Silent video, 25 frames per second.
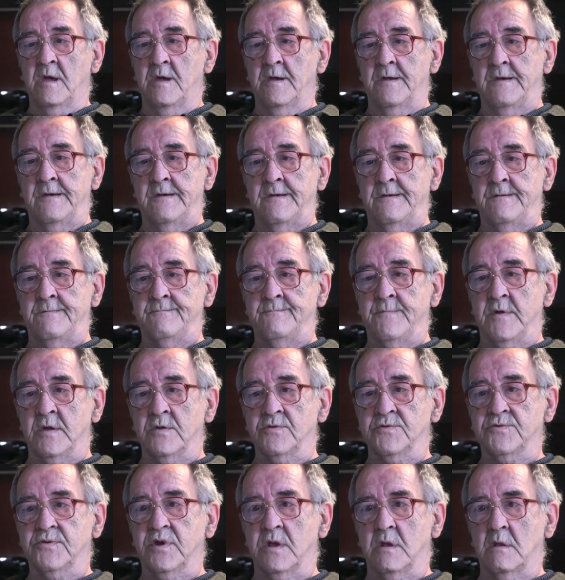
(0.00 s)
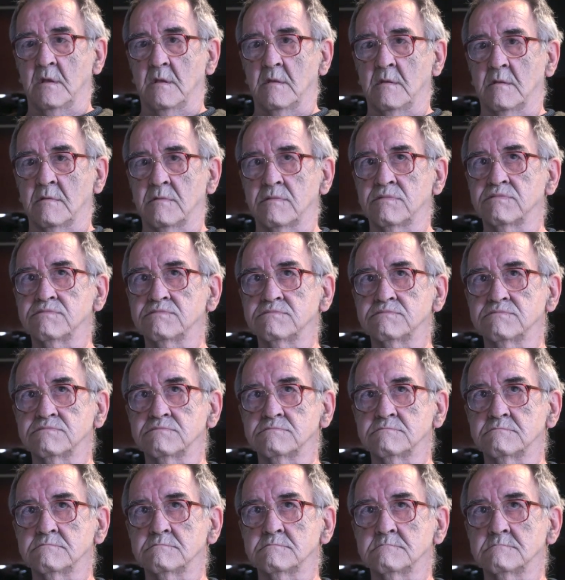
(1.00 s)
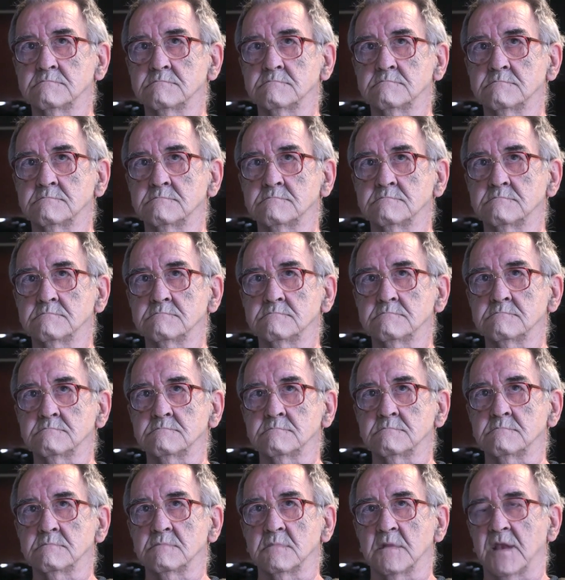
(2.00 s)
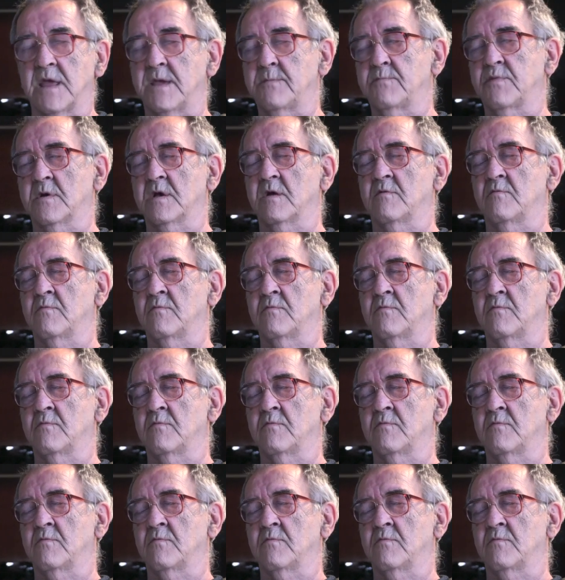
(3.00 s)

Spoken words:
until Labour